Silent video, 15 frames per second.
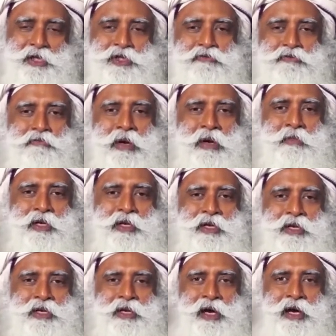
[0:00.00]
sense of
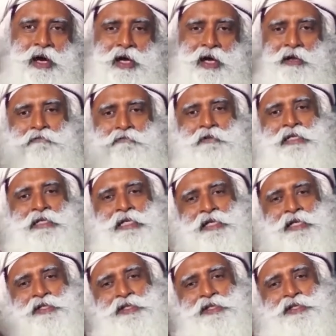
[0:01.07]
memory and a
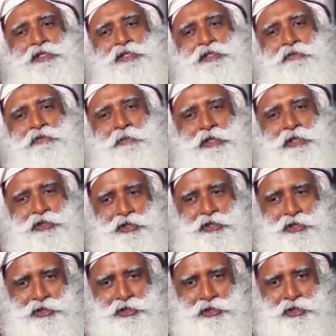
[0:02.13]
fantastic sense of
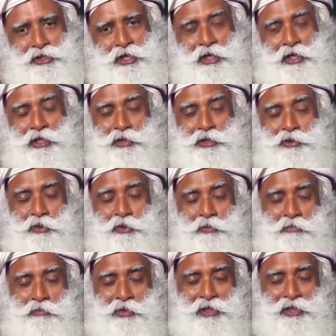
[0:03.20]
imagination. It
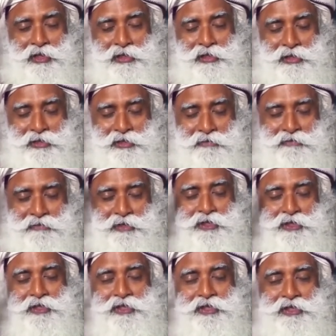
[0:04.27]
took millions of
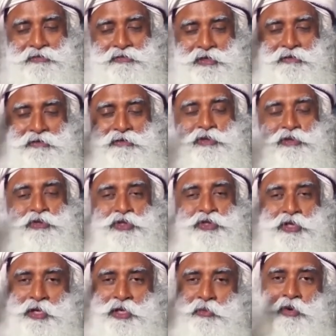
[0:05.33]
years of
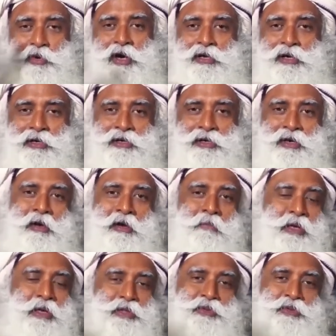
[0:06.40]
evolutionary work.
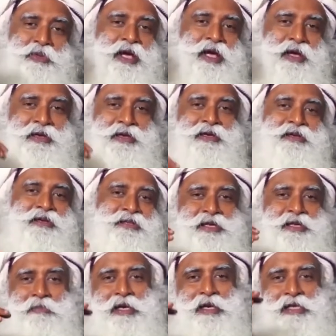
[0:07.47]
But today,
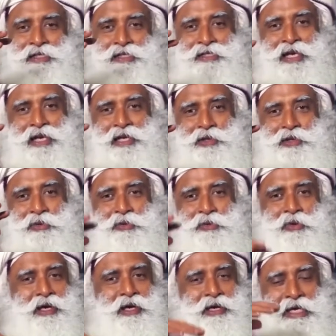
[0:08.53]
somebody is telling
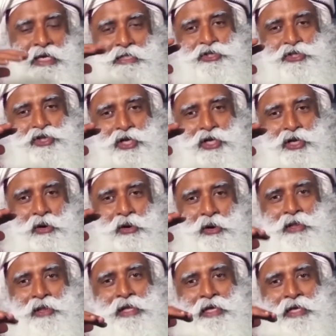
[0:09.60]
you, let's junk
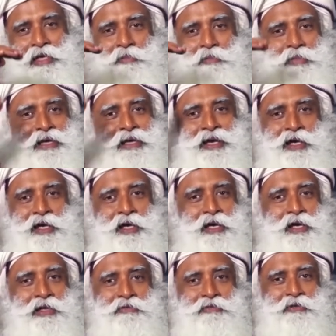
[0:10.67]
all that and be like
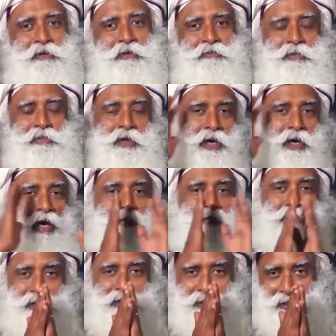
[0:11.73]
an earthworm. I
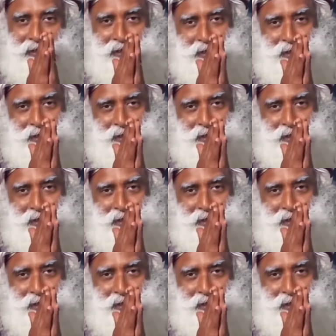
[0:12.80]
have nothing